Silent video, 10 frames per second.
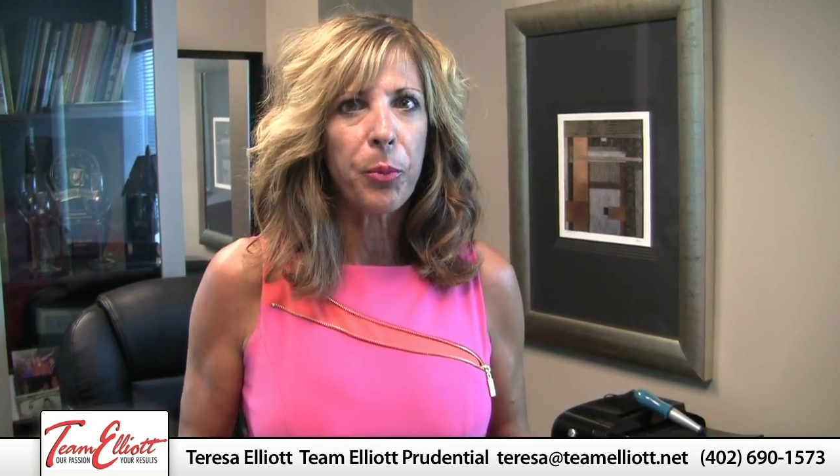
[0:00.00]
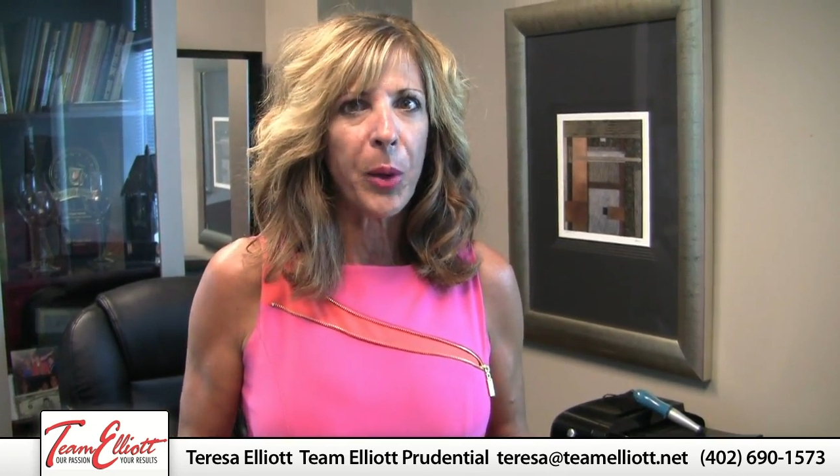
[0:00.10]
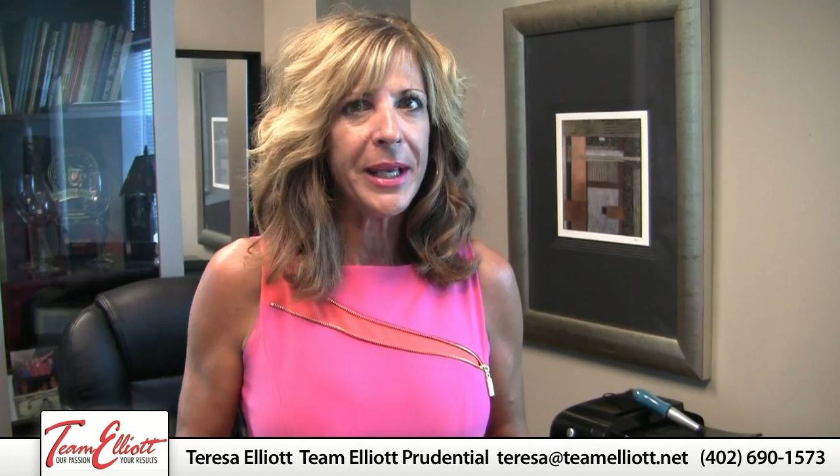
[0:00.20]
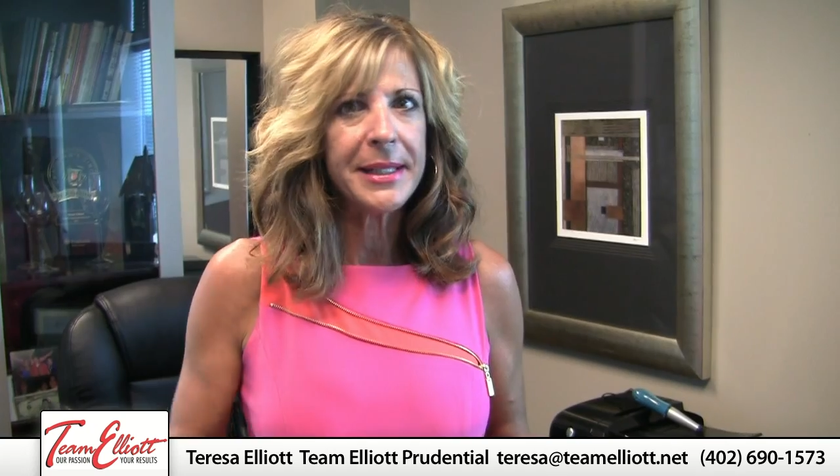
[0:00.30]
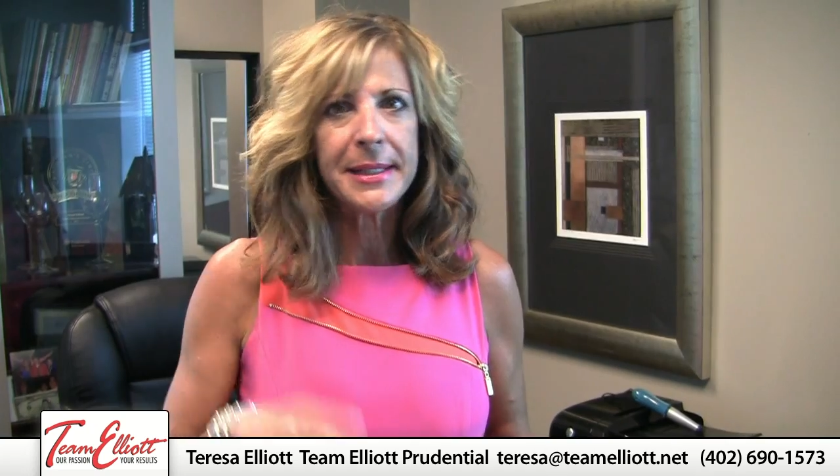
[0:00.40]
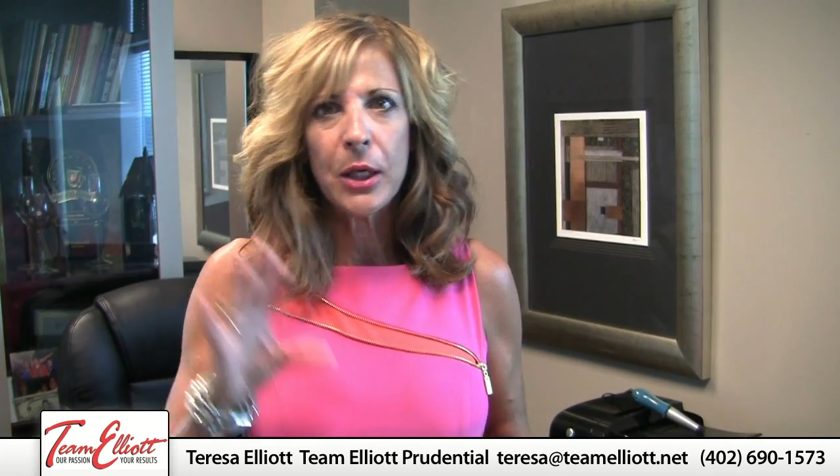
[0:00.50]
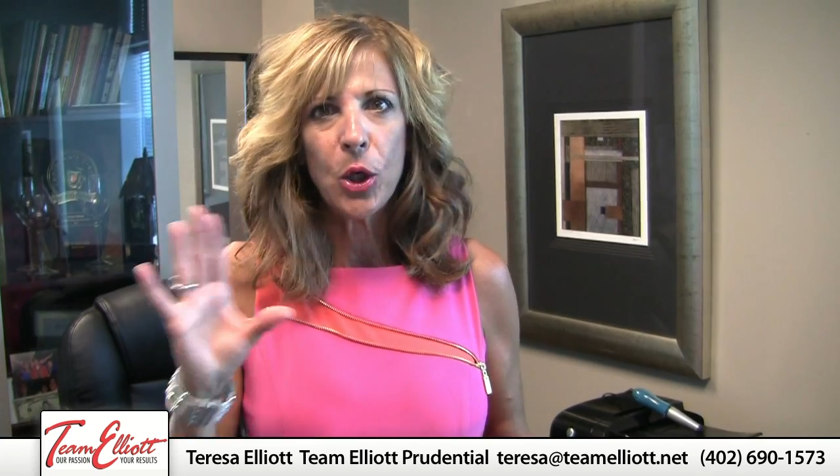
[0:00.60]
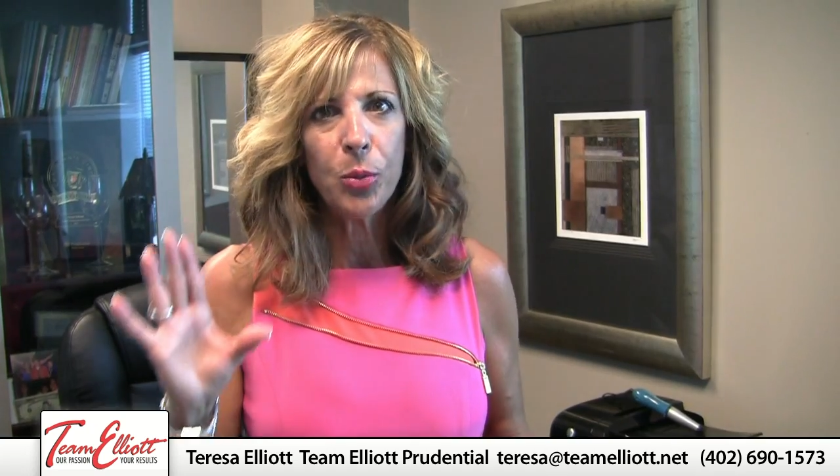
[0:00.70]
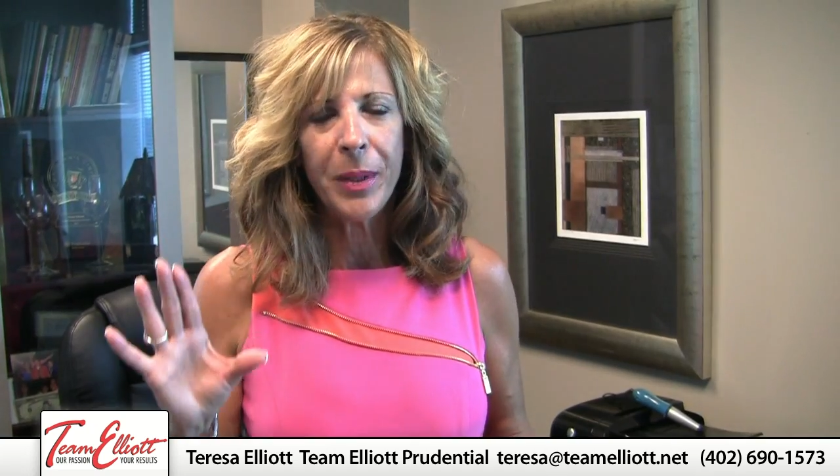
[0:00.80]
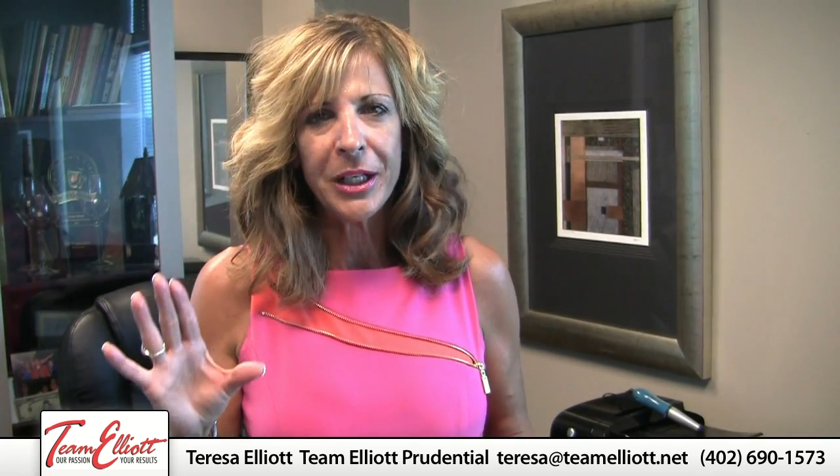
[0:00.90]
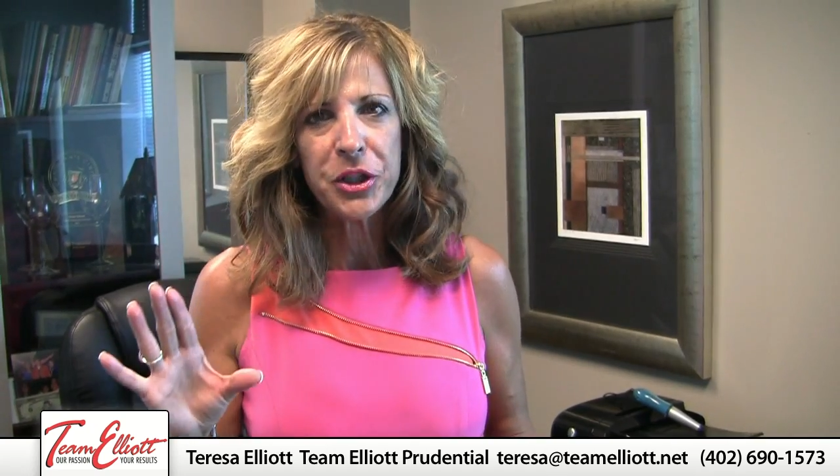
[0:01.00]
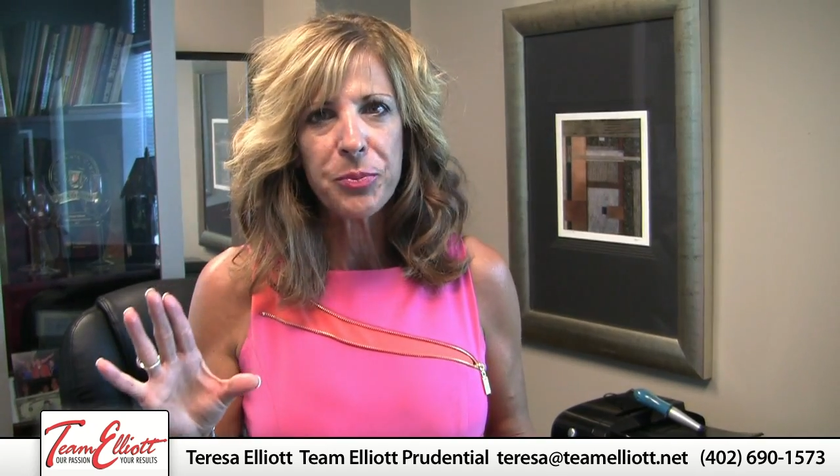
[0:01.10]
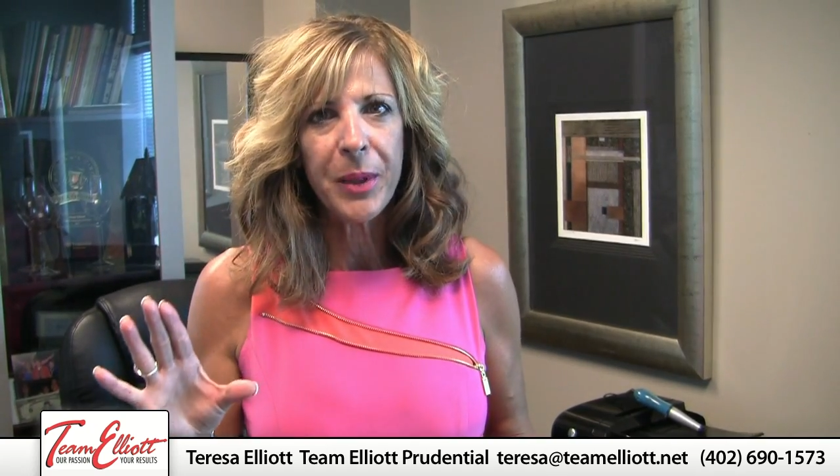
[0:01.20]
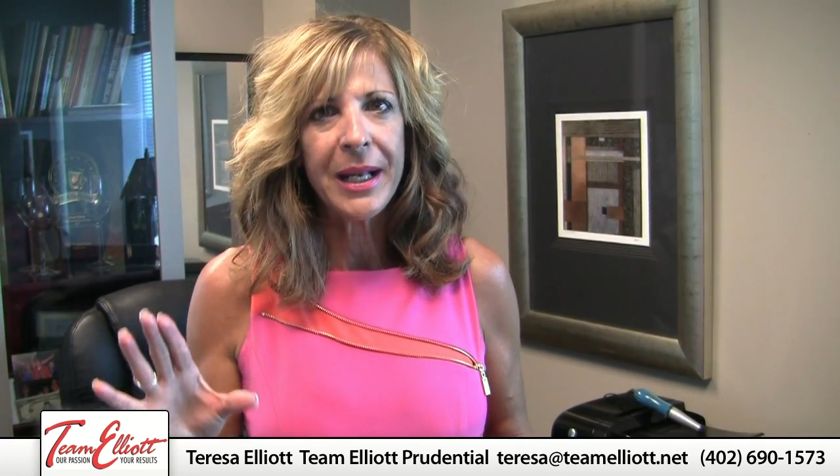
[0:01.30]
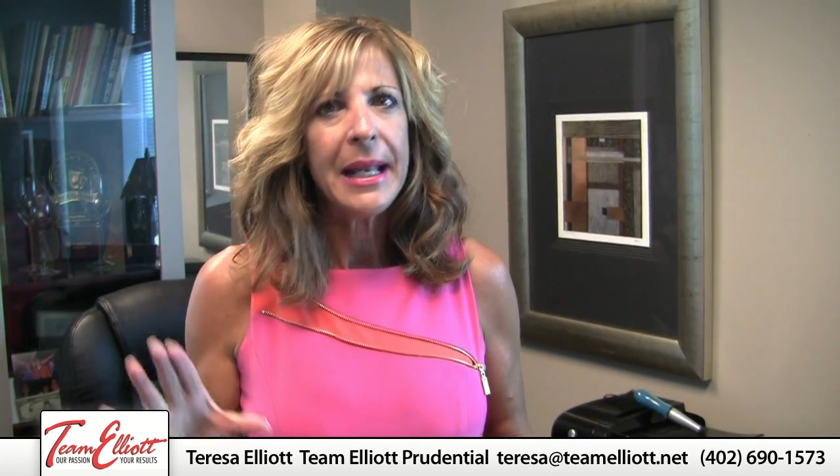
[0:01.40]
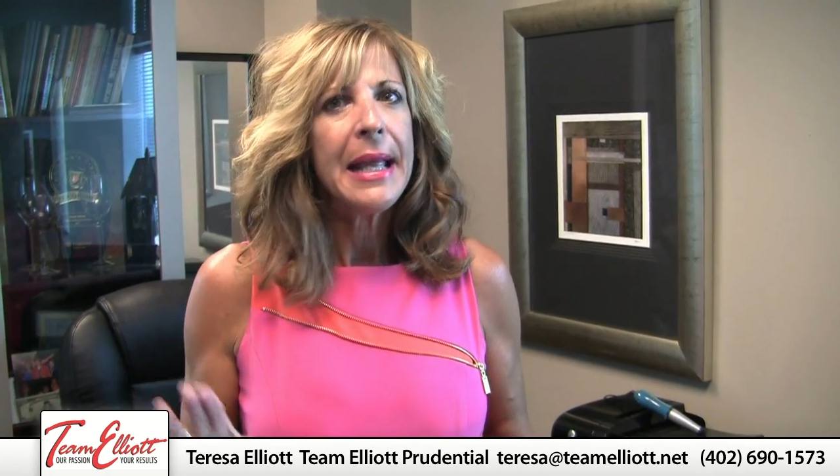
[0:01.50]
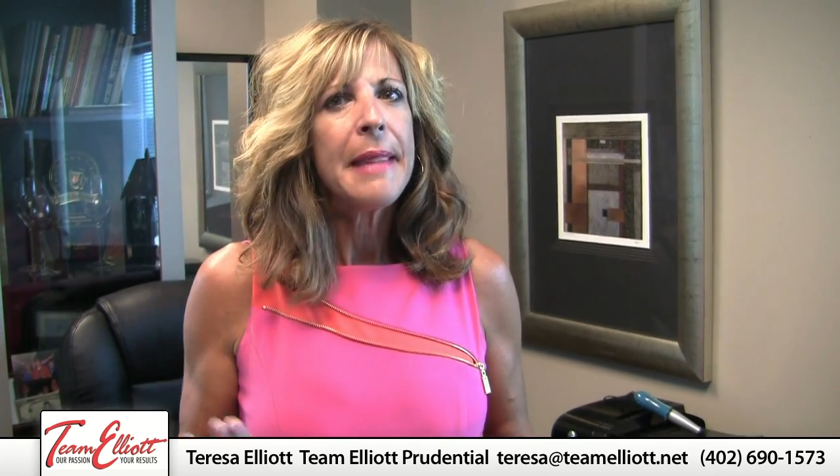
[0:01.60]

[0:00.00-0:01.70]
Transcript: raised a whole bunch but